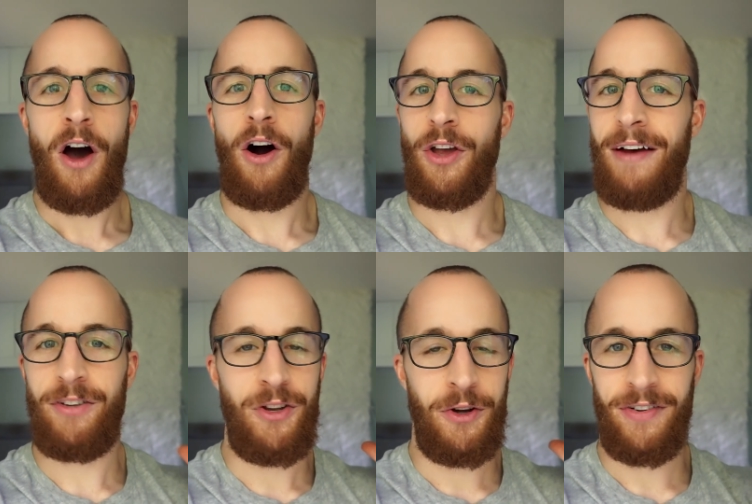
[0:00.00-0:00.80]
All you
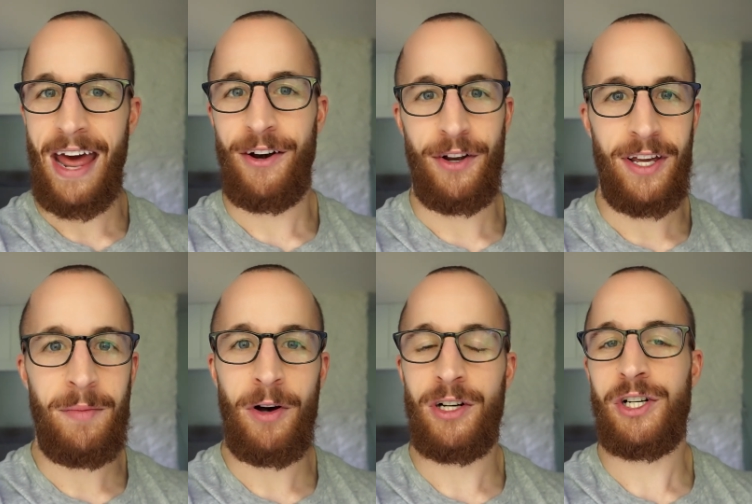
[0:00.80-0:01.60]
have to do is enter your
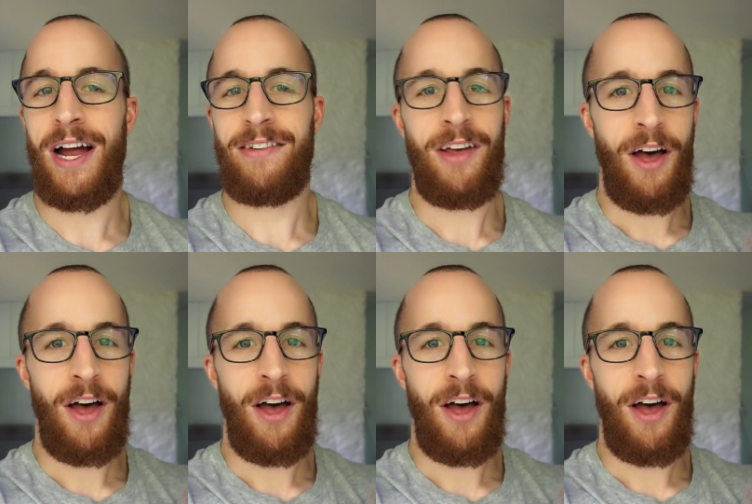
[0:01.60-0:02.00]
email address.